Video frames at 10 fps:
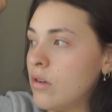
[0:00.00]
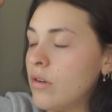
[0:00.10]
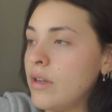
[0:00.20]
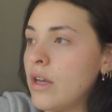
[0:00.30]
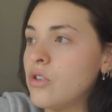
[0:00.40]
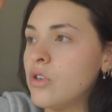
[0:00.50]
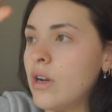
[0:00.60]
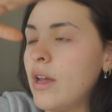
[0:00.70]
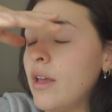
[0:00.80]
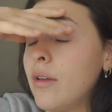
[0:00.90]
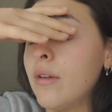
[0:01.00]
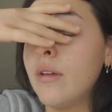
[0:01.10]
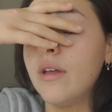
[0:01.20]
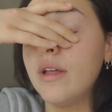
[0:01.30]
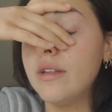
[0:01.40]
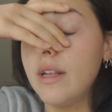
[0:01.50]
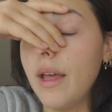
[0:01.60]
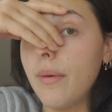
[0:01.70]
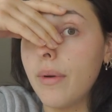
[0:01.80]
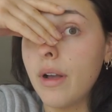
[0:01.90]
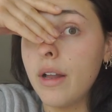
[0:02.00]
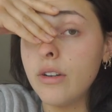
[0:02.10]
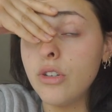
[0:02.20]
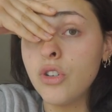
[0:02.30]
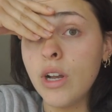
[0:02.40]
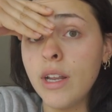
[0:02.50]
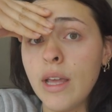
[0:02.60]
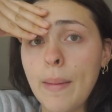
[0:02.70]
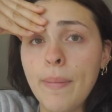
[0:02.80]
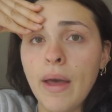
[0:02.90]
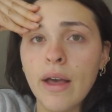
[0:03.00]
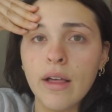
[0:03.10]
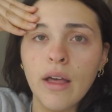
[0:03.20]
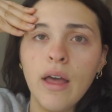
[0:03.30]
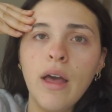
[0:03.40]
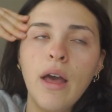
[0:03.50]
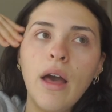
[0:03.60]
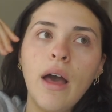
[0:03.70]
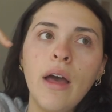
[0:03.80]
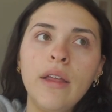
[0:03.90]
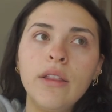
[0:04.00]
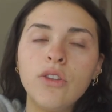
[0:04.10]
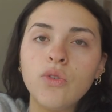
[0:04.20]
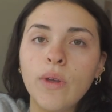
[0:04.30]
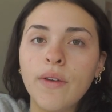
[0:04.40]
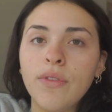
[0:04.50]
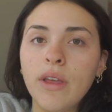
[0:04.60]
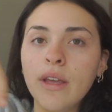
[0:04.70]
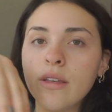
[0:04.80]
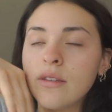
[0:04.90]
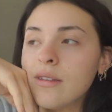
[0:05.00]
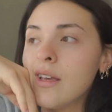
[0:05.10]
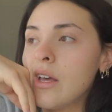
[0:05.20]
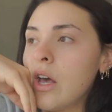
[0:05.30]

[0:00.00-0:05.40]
or yesterday and today we're kind of just trying to get back in the swing of things.